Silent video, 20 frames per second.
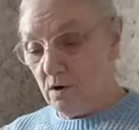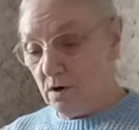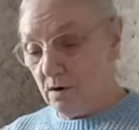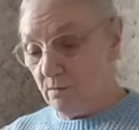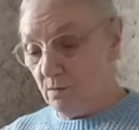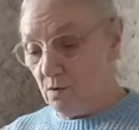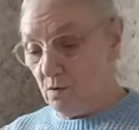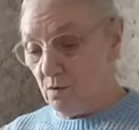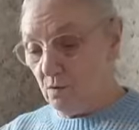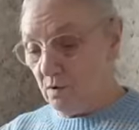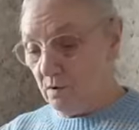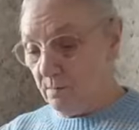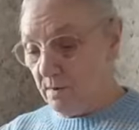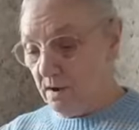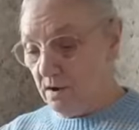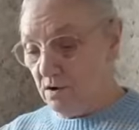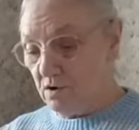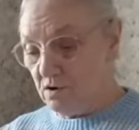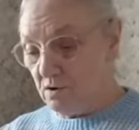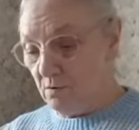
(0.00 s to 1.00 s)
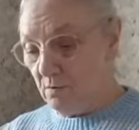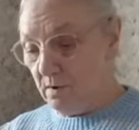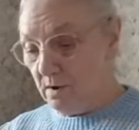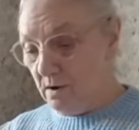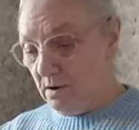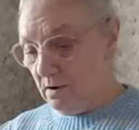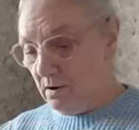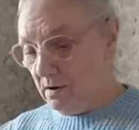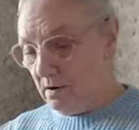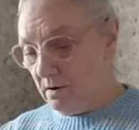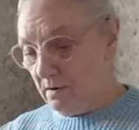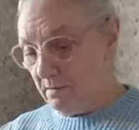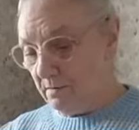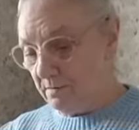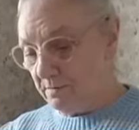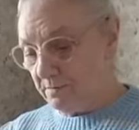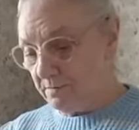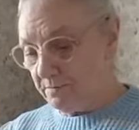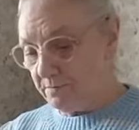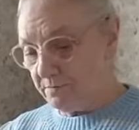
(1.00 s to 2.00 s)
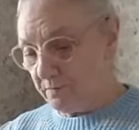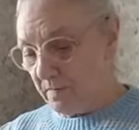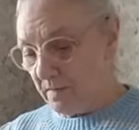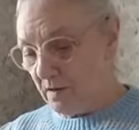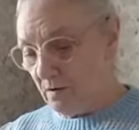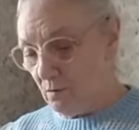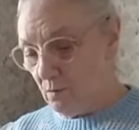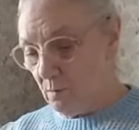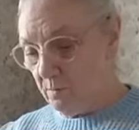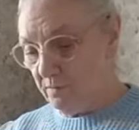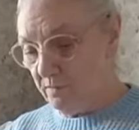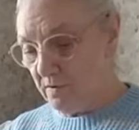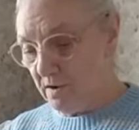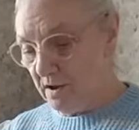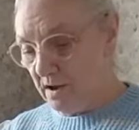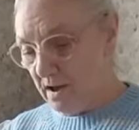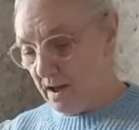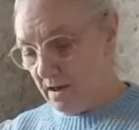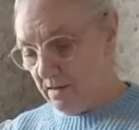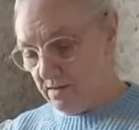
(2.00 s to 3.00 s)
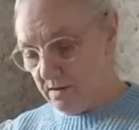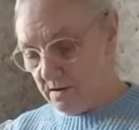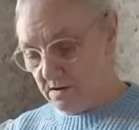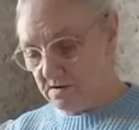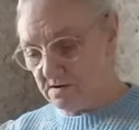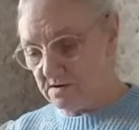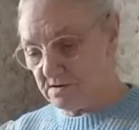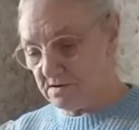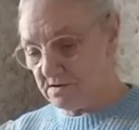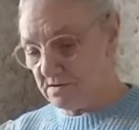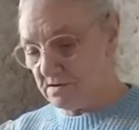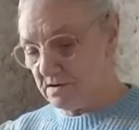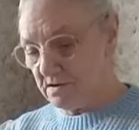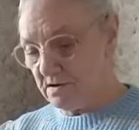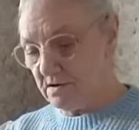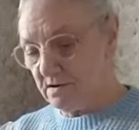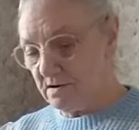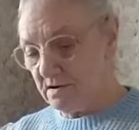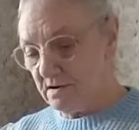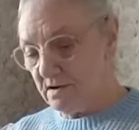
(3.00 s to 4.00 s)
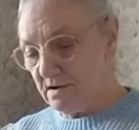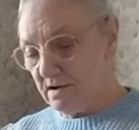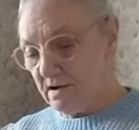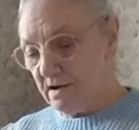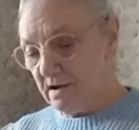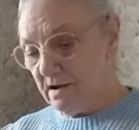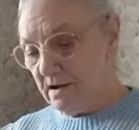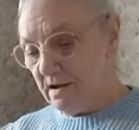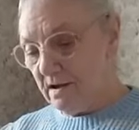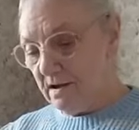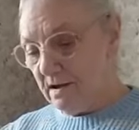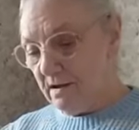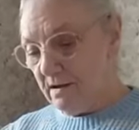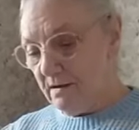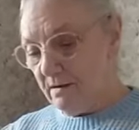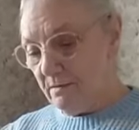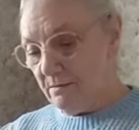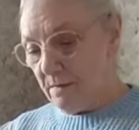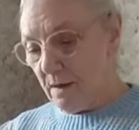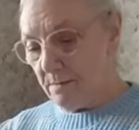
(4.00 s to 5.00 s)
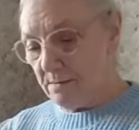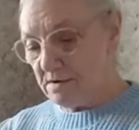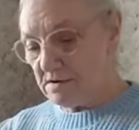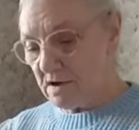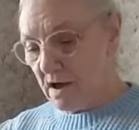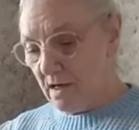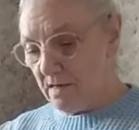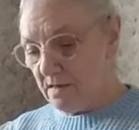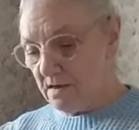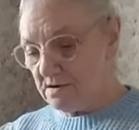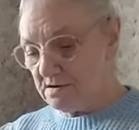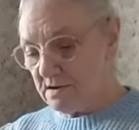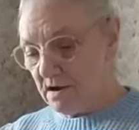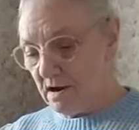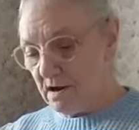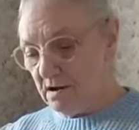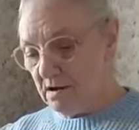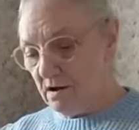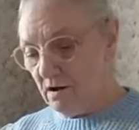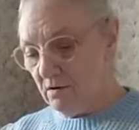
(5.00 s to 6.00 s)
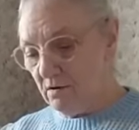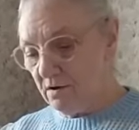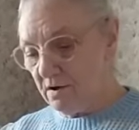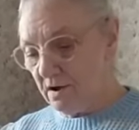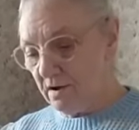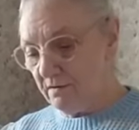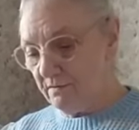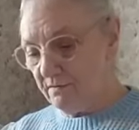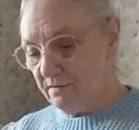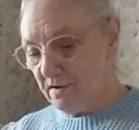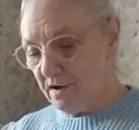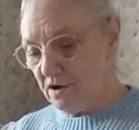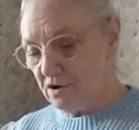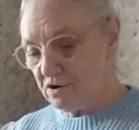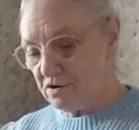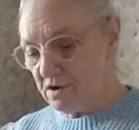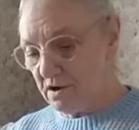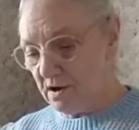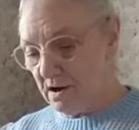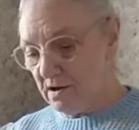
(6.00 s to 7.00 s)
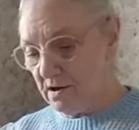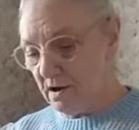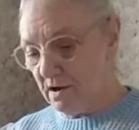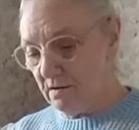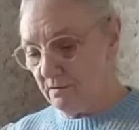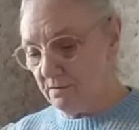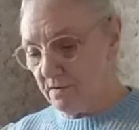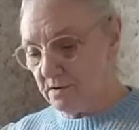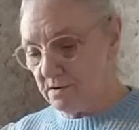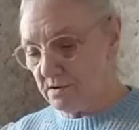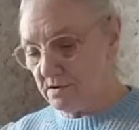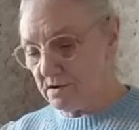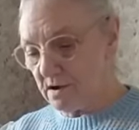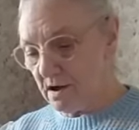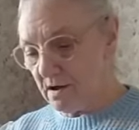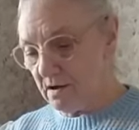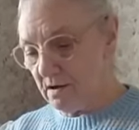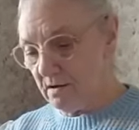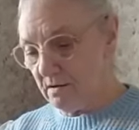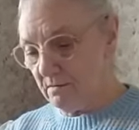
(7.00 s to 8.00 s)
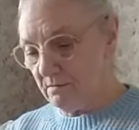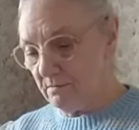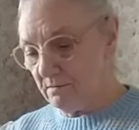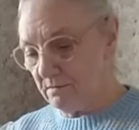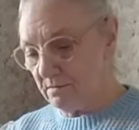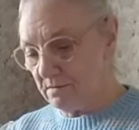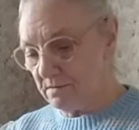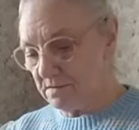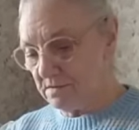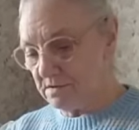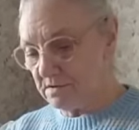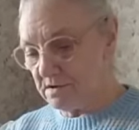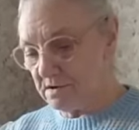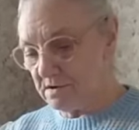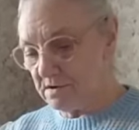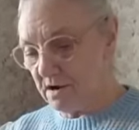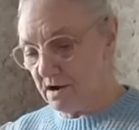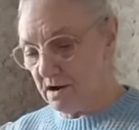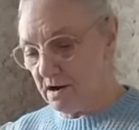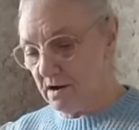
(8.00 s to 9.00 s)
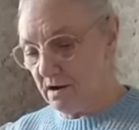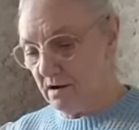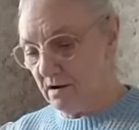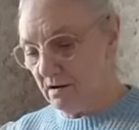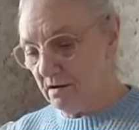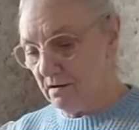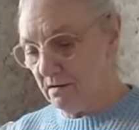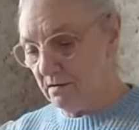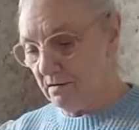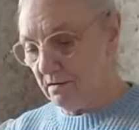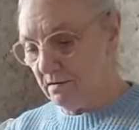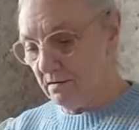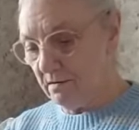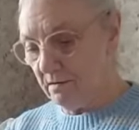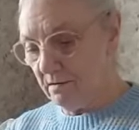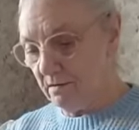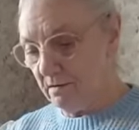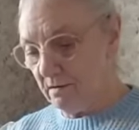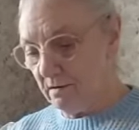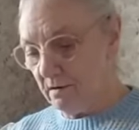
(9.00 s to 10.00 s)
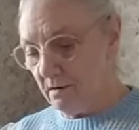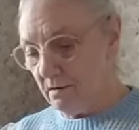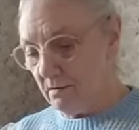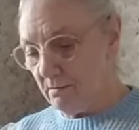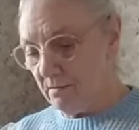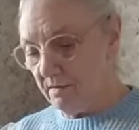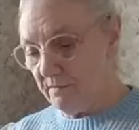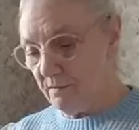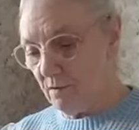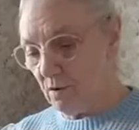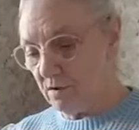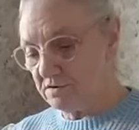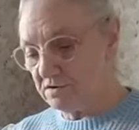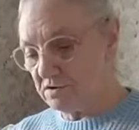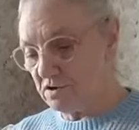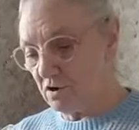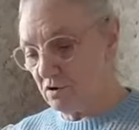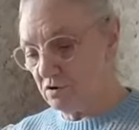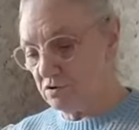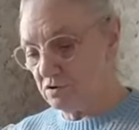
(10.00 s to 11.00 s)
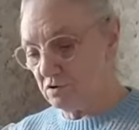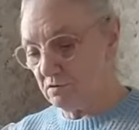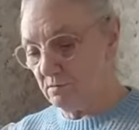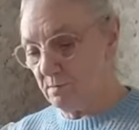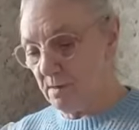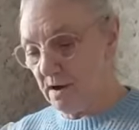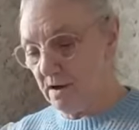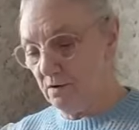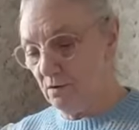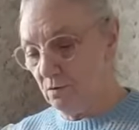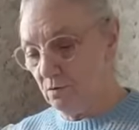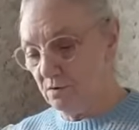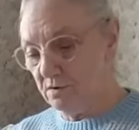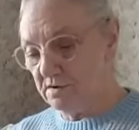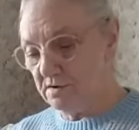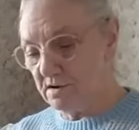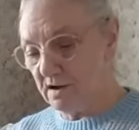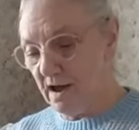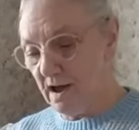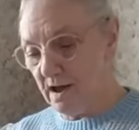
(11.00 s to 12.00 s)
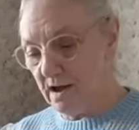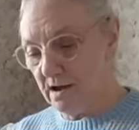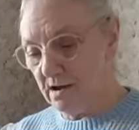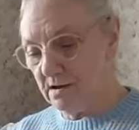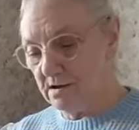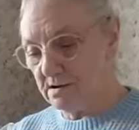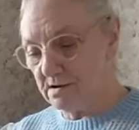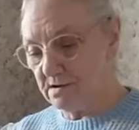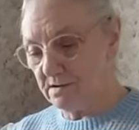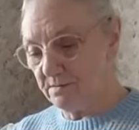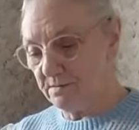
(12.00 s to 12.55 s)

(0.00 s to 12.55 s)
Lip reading: what I'm going to be doing, and hopefully get this, maybe get this little cardigan finished, the knitting of it today. before I start on my own tonight.